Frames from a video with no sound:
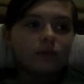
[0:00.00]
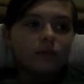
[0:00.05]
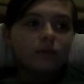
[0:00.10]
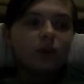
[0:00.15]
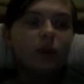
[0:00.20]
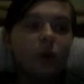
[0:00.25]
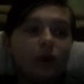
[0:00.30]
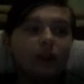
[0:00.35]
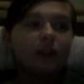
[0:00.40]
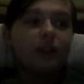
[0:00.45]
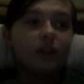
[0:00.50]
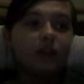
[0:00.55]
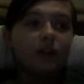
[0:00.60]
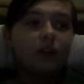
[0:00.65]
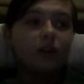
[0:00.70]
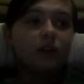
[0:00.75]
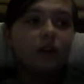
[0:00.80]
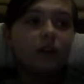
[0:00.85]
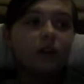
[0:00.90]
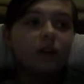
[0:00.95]
no wait,
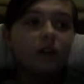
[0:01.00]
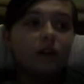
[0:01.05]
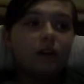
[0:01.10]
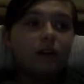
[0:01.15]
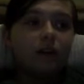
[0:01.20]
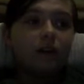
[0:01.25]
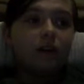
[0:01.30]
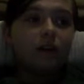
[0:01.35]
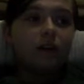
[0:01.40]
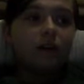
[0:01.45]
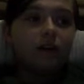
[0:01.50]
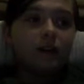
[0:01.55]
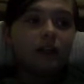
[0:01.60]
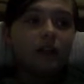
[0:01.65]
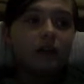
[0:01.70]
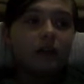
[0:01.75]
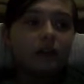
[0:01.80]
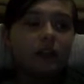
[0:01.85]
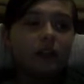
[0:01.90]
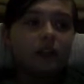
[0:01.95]
no wait,
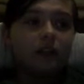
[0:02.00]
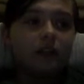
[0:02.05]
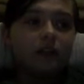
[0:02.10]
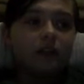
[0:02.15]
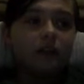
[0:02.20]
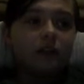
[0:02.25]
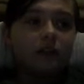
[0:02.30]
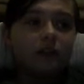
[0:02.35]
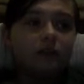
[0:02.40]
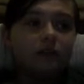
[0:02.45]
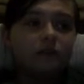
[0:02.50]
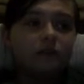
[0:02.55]
that was in...